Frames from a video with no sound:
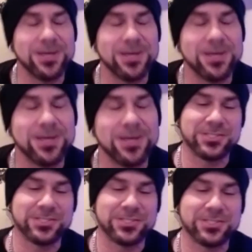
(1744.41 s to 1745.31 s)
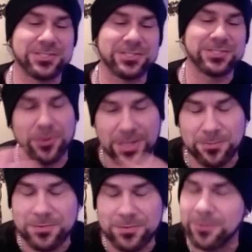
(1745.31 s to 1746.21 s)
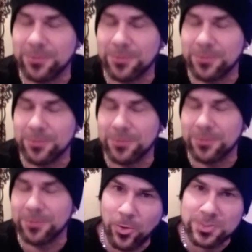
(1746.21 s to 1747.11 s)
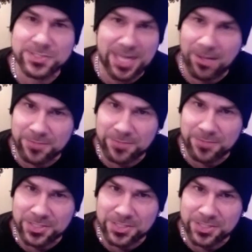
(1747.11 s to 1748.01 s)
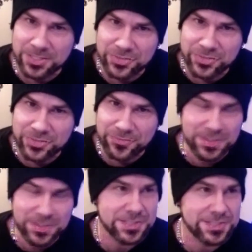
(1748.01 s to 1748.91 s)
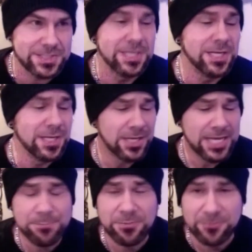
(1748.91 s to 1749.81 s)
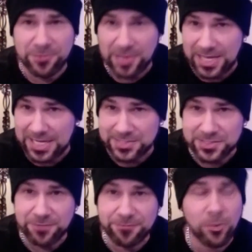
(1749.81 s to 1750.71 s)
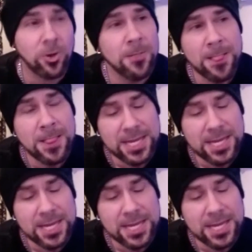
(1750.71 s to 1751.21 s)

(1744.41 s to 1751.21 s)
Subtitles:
was just so sure that there was no salvage for this glass on the floor.